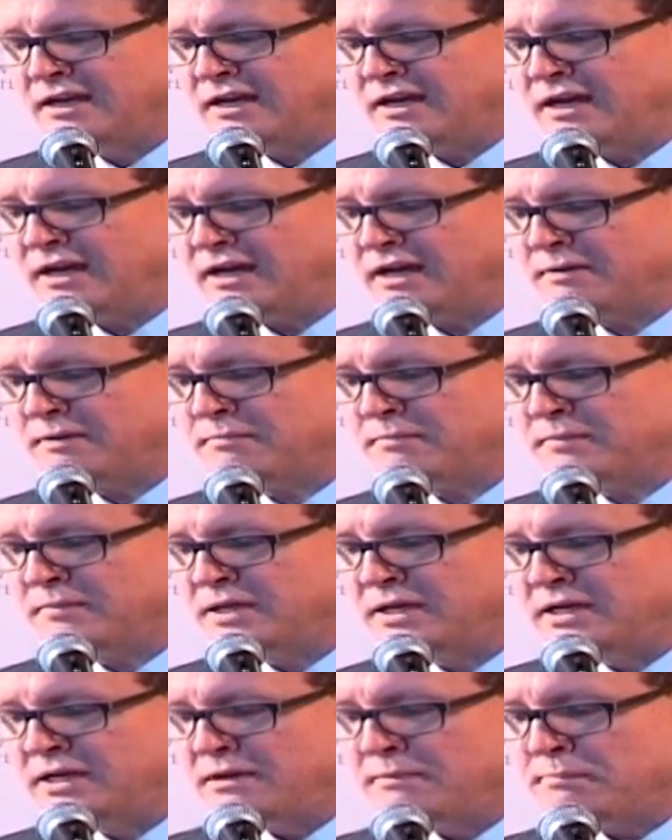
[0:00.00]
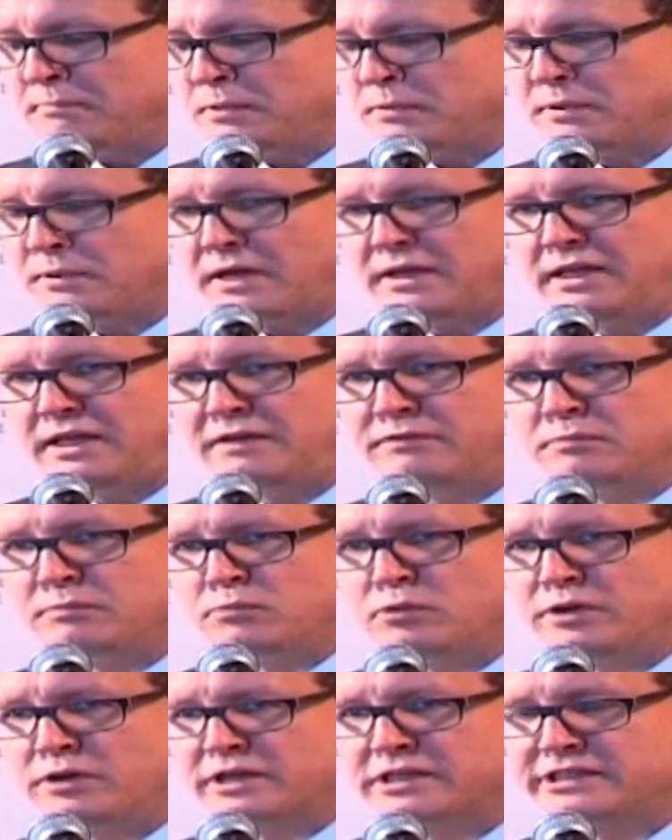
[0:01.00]
But even
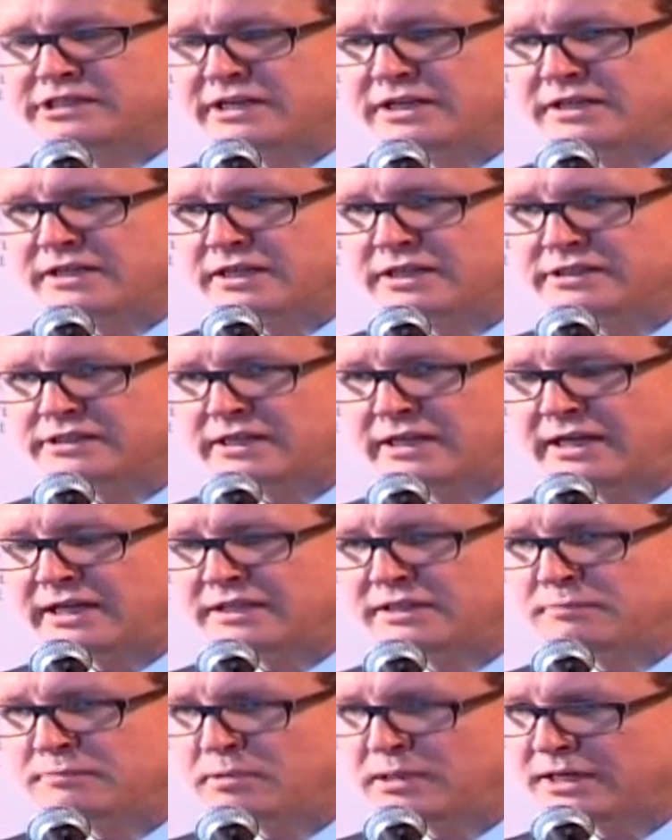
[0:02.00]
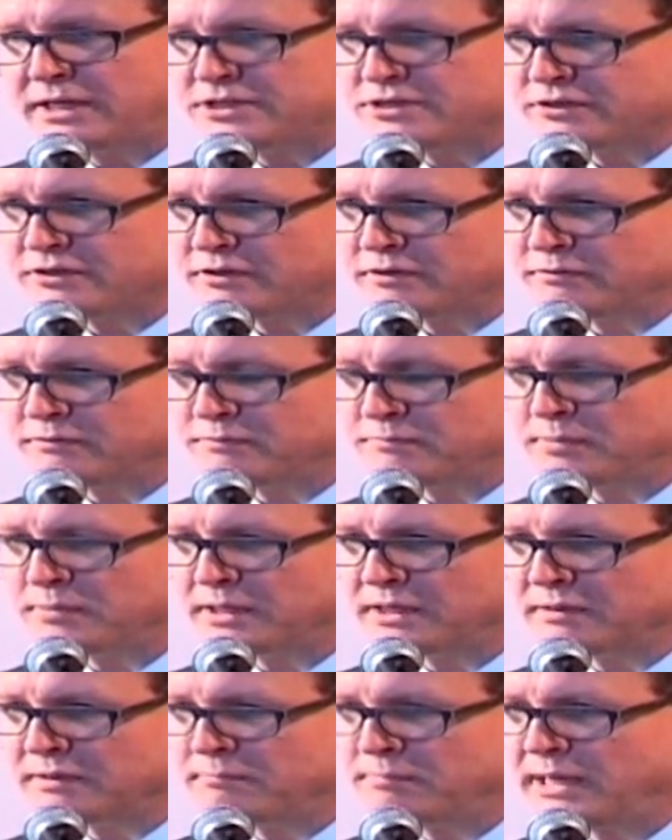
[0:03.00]
more exciting is I had the pleasure of
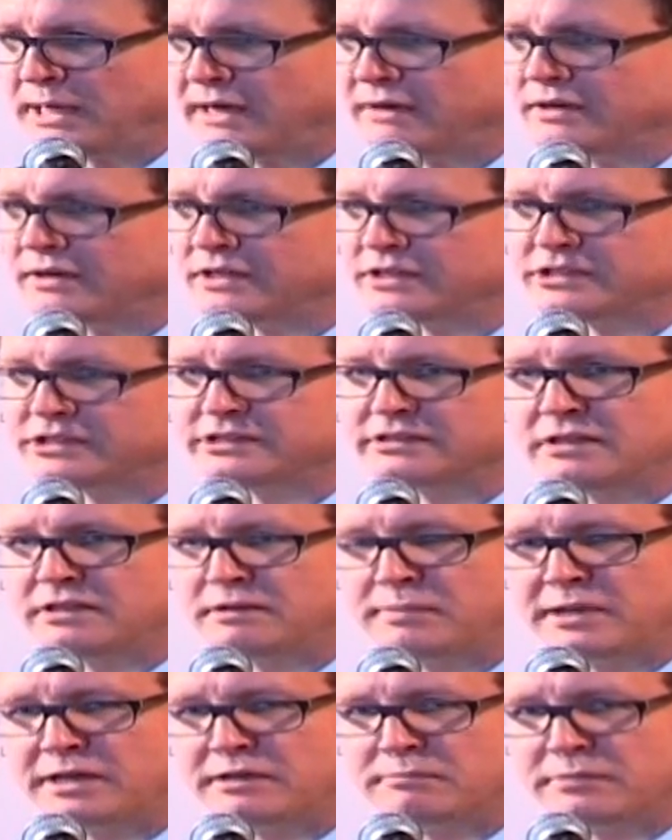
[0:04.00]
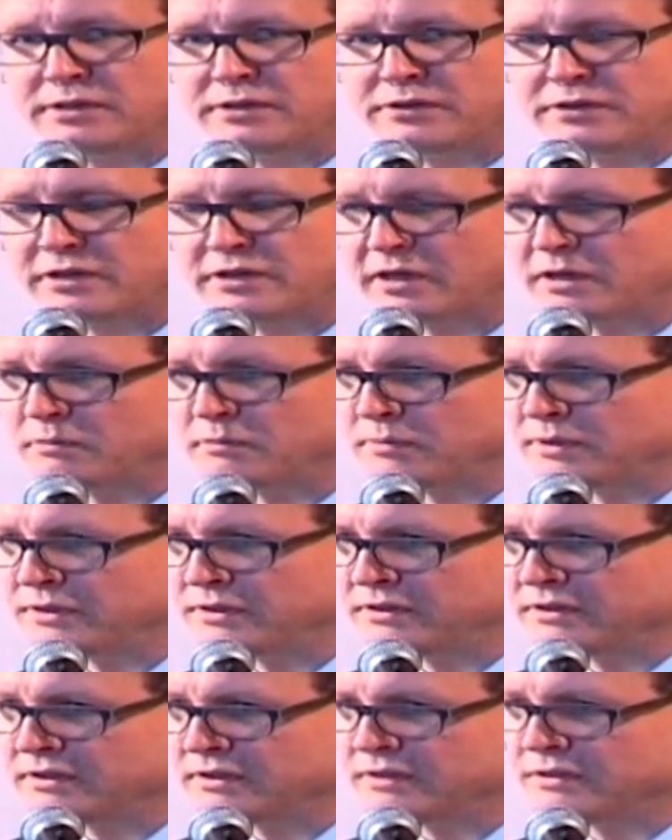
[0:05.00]
being in Paris about a month ago
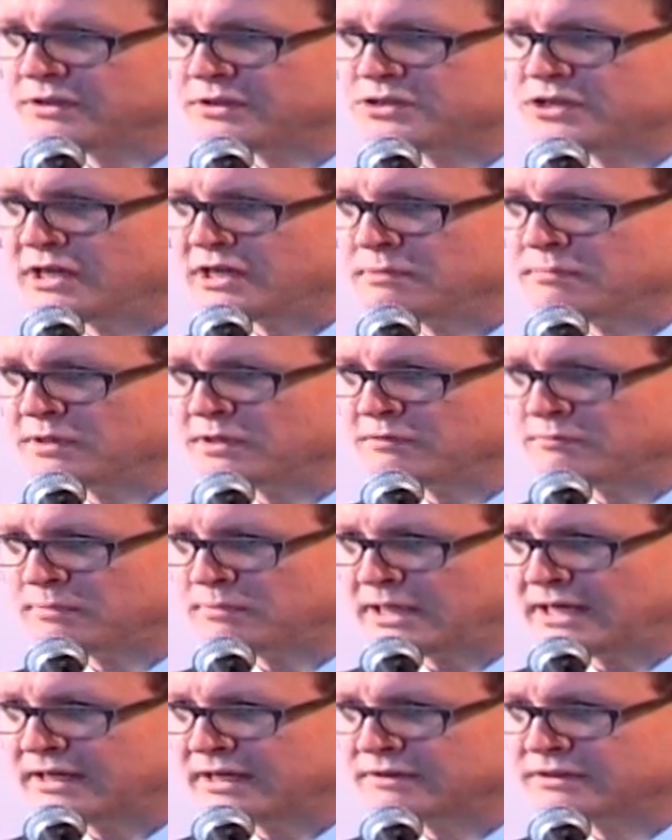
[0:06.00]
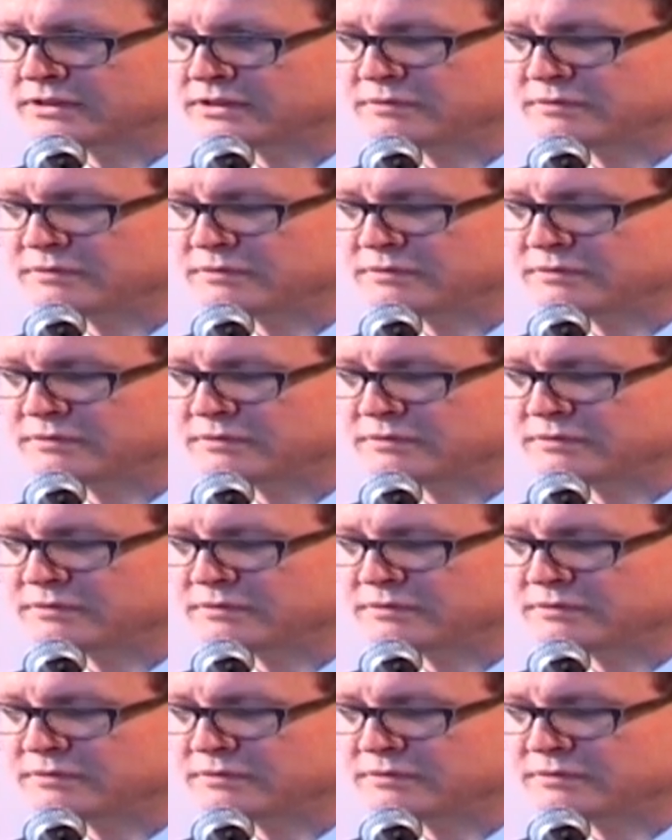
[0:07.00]
with the chairman of BRAC,